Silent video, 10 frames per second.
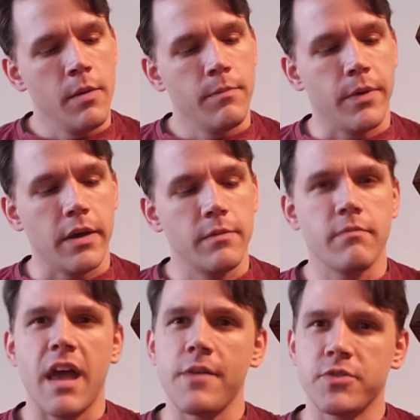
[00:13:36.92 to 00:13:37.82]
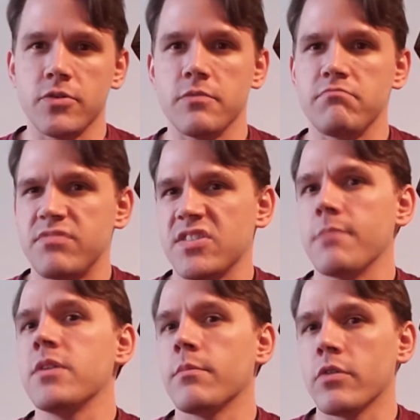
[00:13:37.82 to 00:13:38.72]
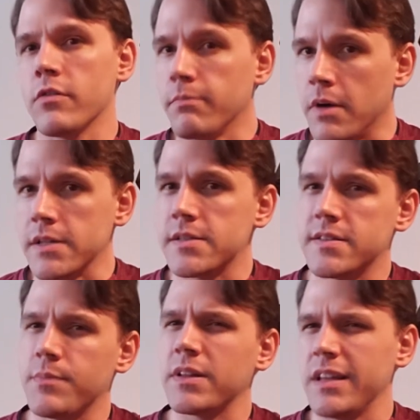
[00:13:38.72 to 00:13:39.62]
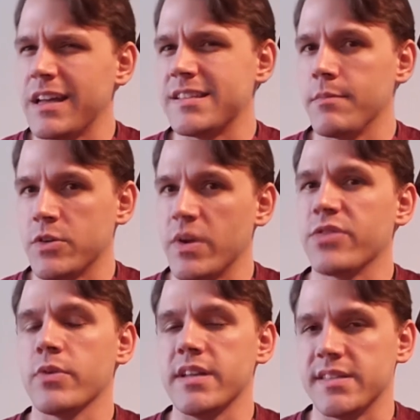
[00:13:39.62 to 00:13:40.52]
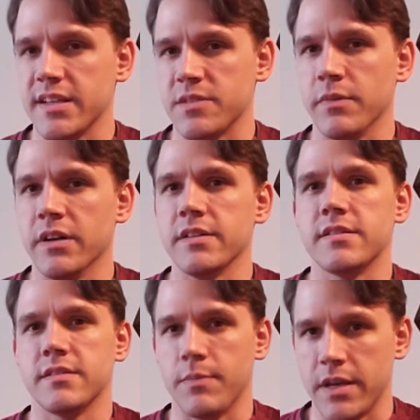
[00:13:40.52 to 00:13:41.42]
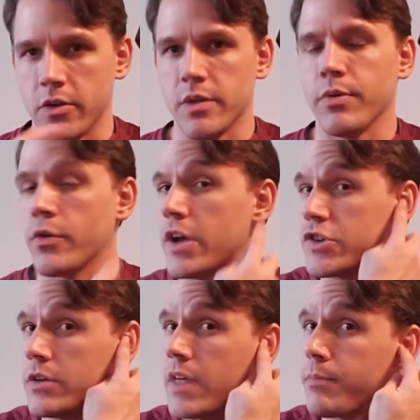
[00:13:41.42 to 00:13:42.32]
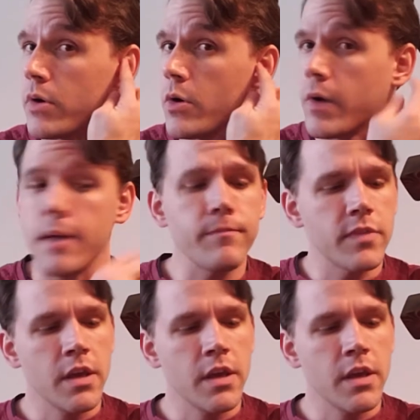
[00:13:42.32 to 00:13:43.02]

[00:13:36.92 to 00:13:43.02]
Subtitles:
But after some number of months, typically I'd say between 3 and 6 months, depending on the progression of that program,